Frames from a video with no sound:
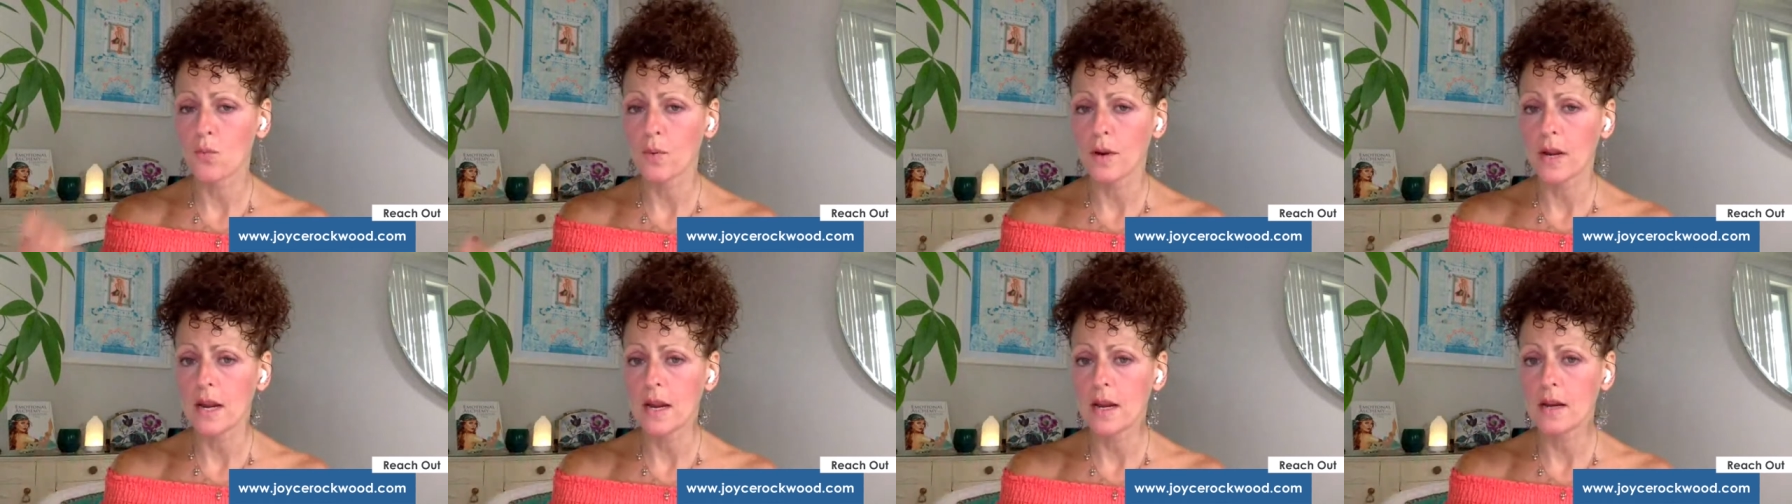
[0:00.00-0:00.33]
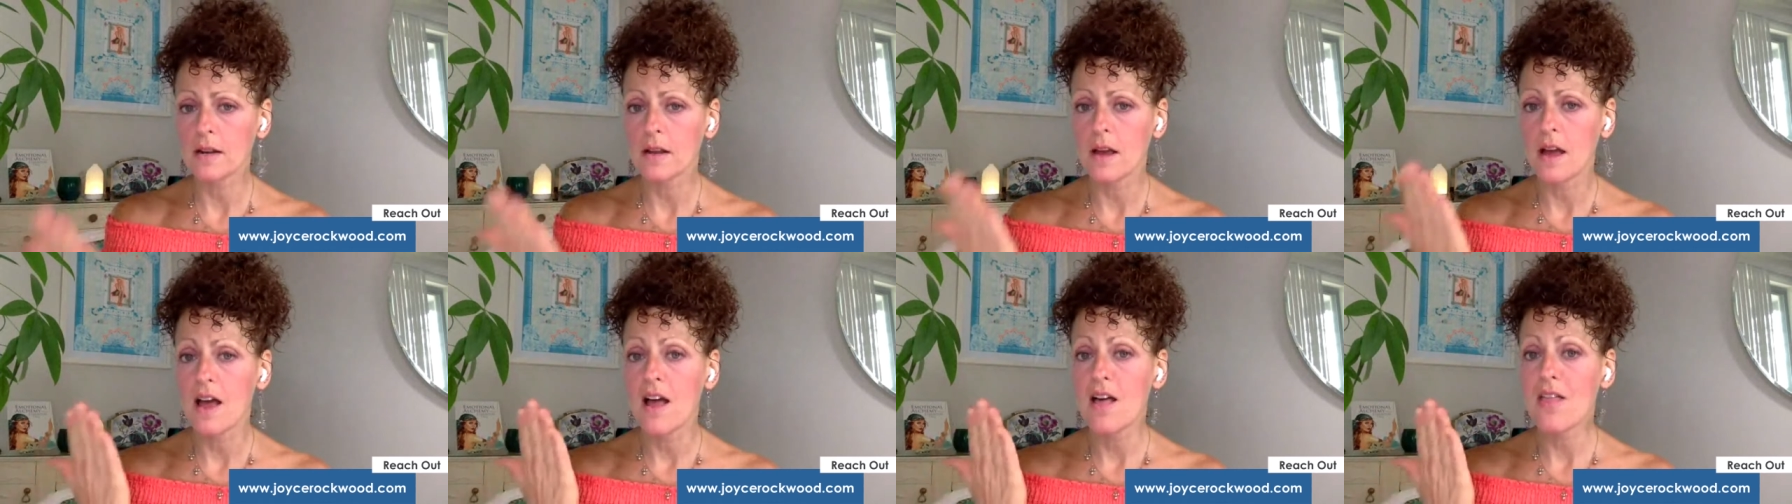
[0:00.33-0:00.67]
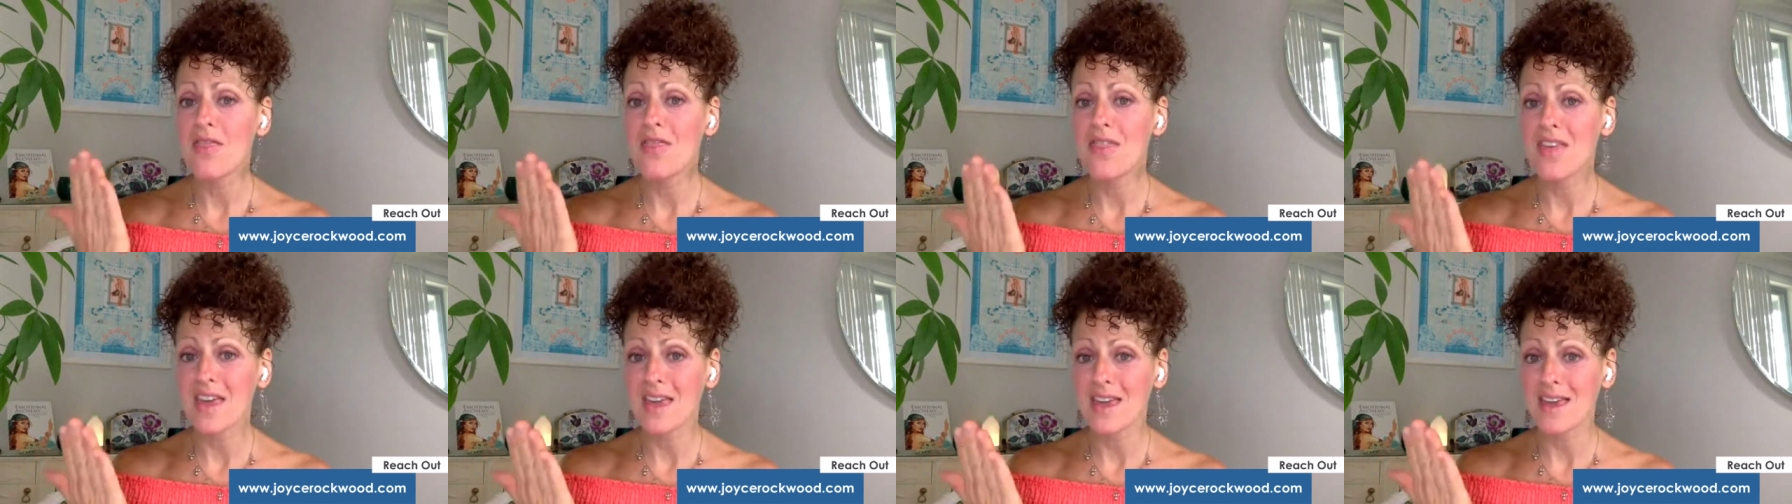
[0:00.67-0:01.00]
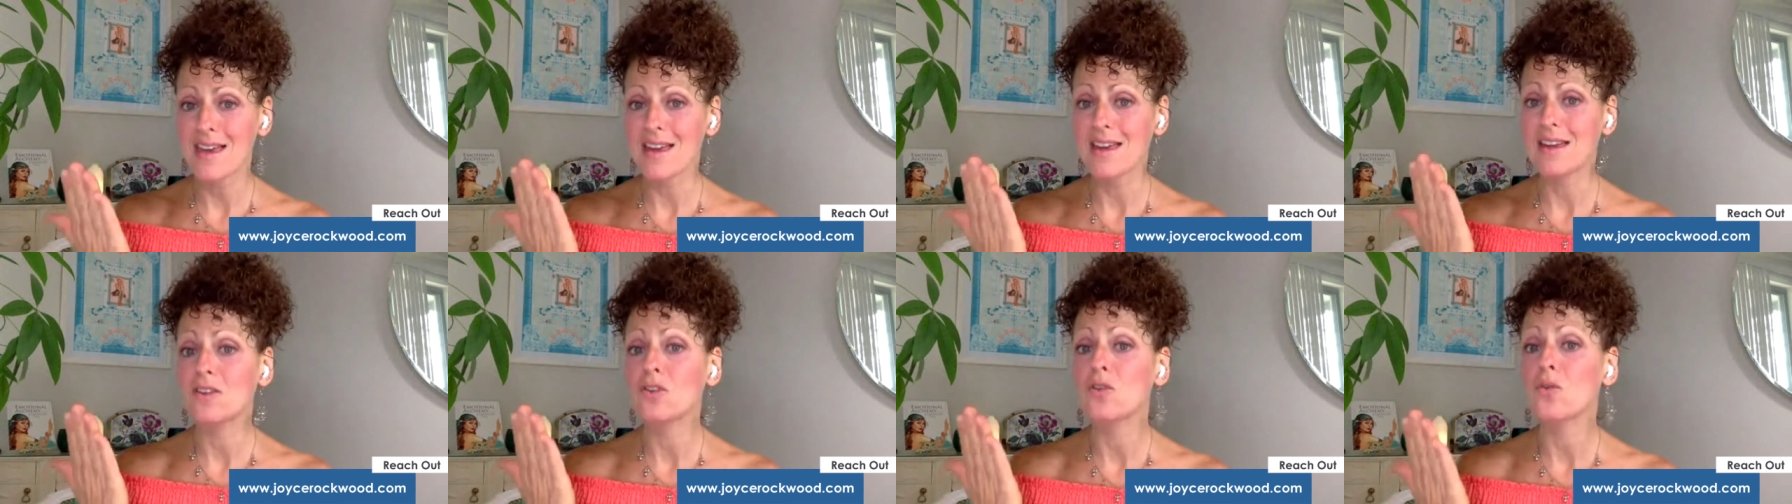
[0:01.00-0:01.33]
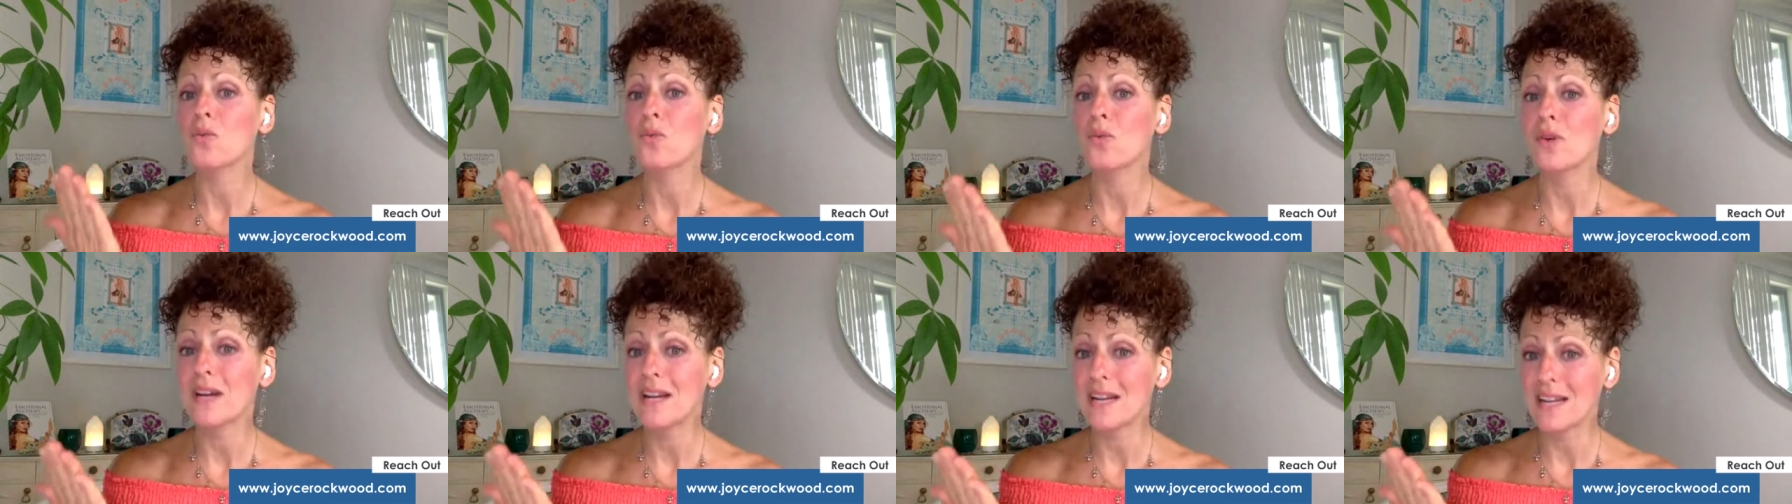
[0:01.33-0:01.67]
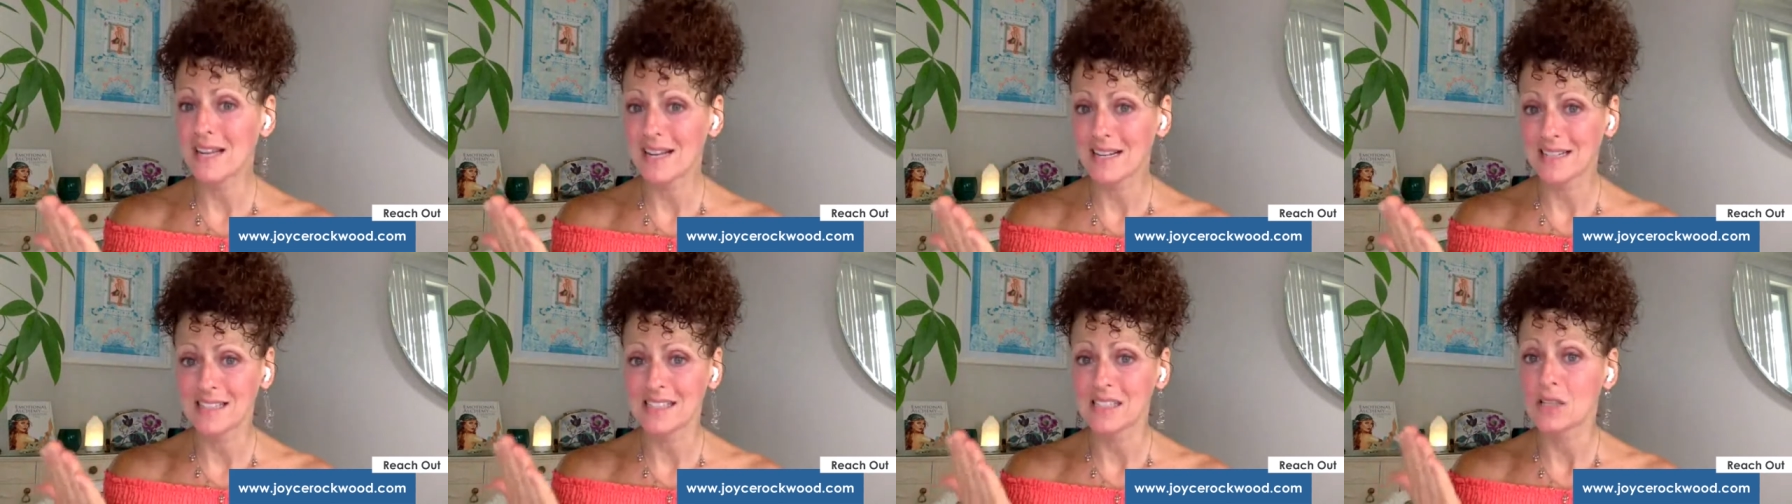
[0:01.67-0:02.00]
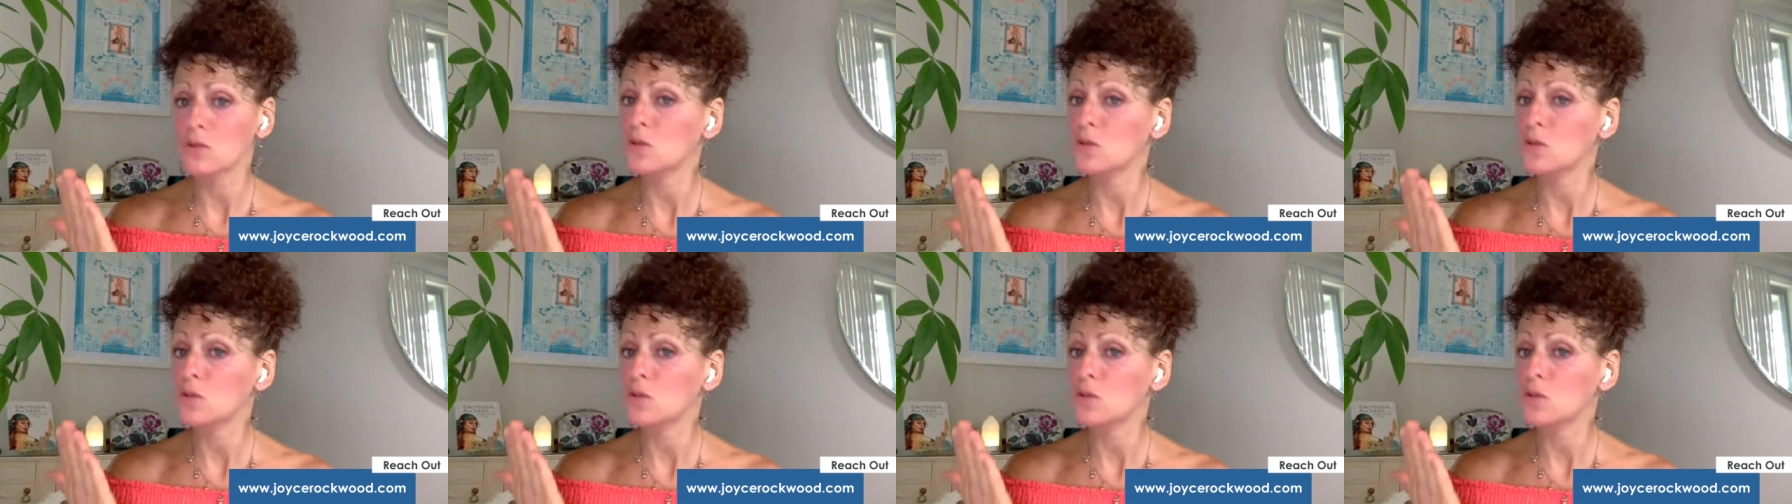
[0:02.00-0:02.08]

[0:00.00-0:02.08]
read the ingredients.